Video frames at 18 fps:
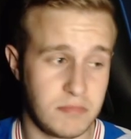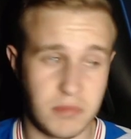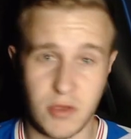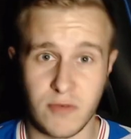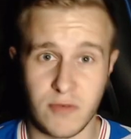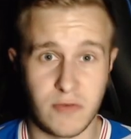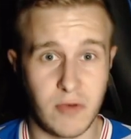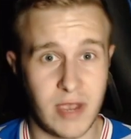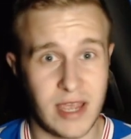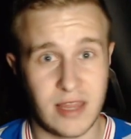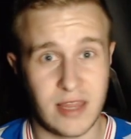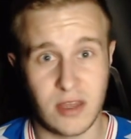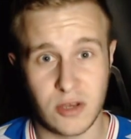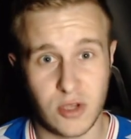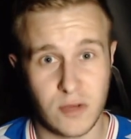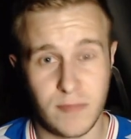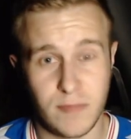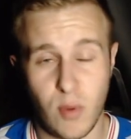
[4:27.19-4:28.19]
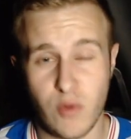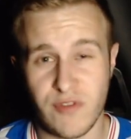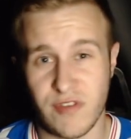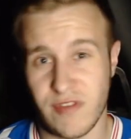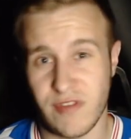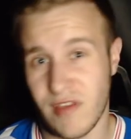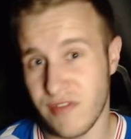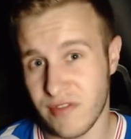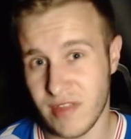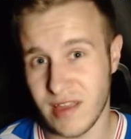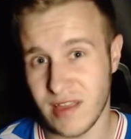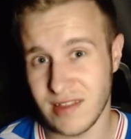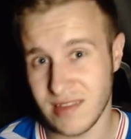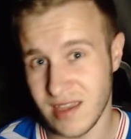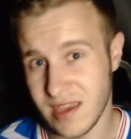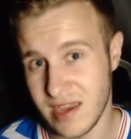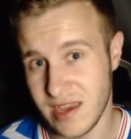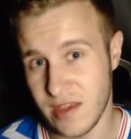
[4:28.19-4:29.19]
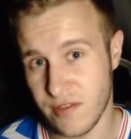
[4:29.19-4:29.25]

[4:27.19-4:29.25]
Beautiful header, good poacher's instinct.